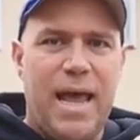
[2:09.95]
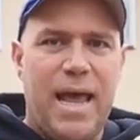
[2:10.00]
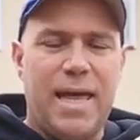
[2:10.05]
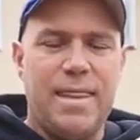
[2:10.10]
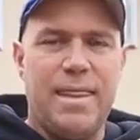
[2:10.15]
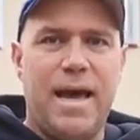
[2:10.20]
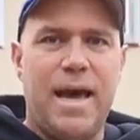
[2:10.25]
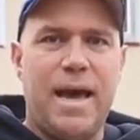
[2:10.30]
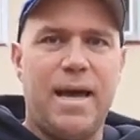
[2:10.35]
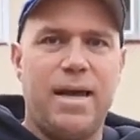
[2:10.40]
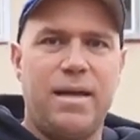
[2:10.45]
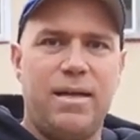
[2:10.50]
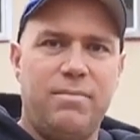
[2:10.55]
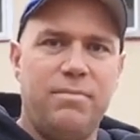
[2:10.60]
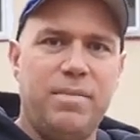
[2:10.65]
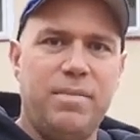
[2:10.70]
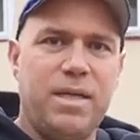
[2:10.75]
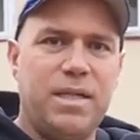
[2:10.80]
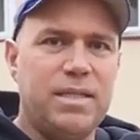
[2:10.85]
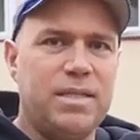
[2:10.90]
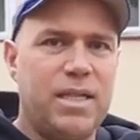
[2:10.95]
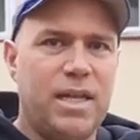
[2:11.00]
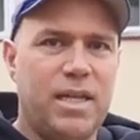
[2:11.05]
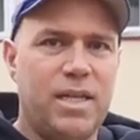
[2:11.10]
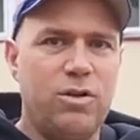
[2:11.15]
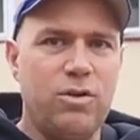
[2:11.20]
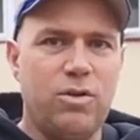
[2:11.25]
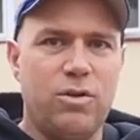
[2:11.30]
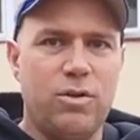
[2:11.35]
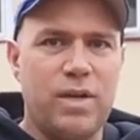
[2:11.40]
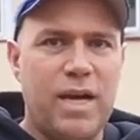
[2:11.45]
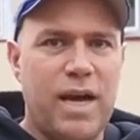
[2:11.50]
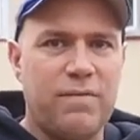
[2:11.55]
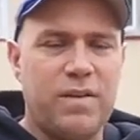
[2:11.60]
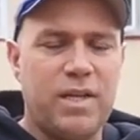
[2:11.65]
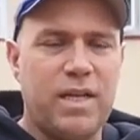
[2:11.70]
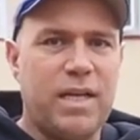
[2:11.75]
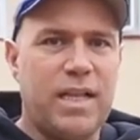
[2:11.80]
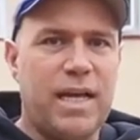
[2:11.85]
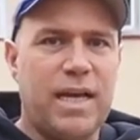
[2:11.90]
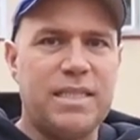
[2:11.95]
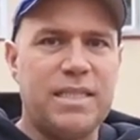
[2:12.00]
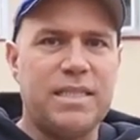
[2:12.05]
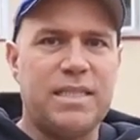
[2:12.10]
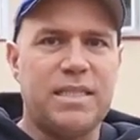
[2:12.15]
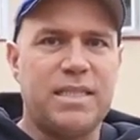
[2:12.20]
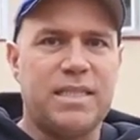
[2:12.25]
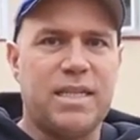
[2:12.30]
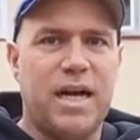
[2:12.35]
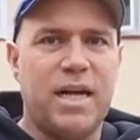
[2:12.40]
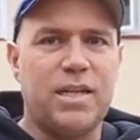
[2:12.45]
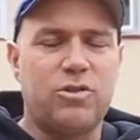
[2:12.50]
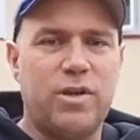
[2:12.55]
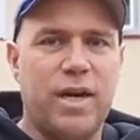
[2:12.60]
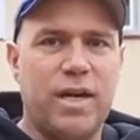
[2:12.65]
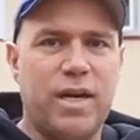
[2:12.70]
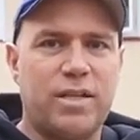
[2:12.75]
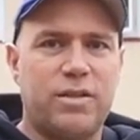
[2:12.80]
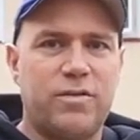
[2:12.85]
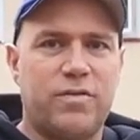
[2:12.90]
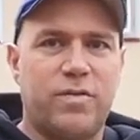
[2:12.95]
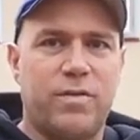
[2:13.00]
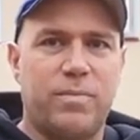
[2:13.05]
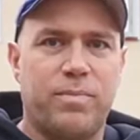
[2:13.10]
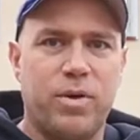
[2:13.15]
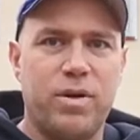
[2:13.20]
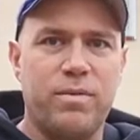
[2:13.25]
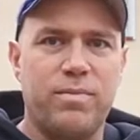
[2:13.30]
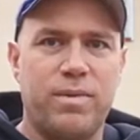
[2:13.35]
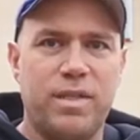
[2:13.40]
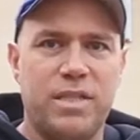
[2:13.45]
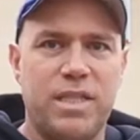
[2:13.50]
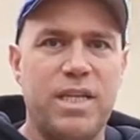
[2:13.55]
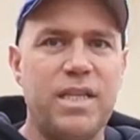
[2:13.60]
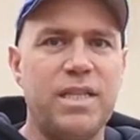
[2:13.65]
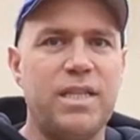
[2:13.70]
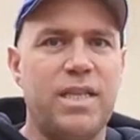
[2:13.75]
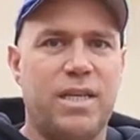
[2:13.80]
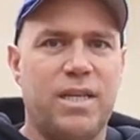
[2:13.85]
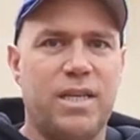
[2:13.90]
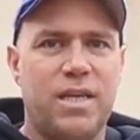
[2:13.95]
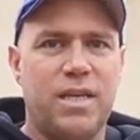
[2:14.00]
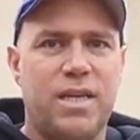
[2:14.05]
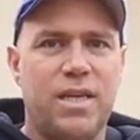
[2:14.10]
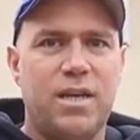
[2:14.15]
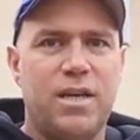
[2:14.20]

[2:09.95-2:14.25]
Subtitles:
And that means that you don't have to get a licensed contractor for pretty much anything.